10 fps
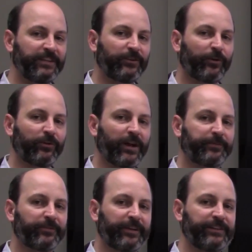total
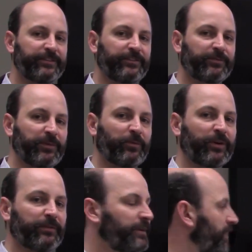observations, so we
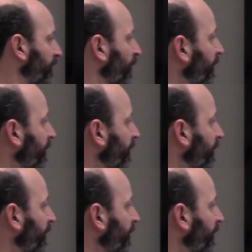want to put